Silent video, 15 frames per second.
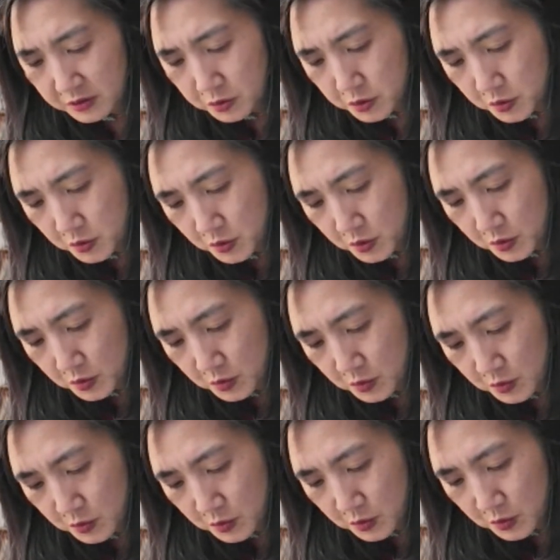
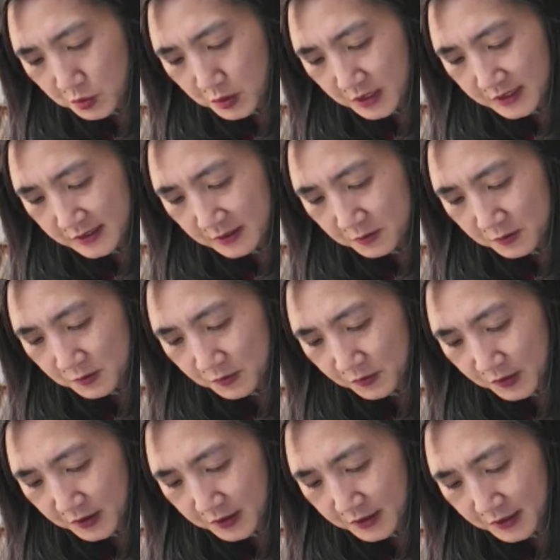Ooh, that sounds
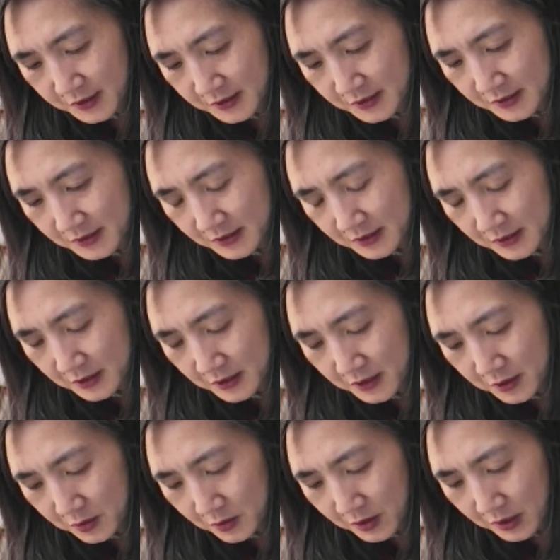fun.
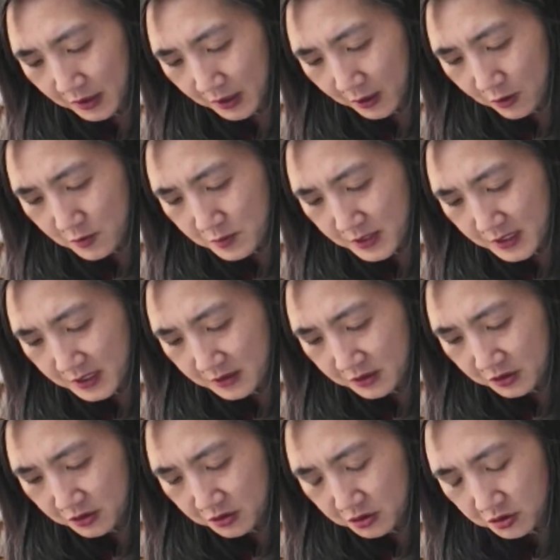How big is
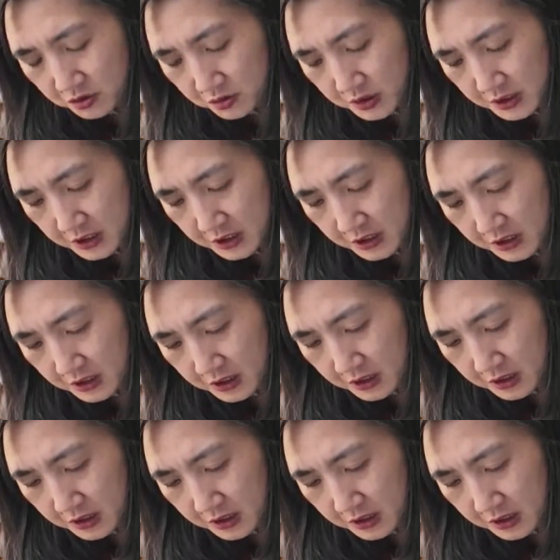your tree?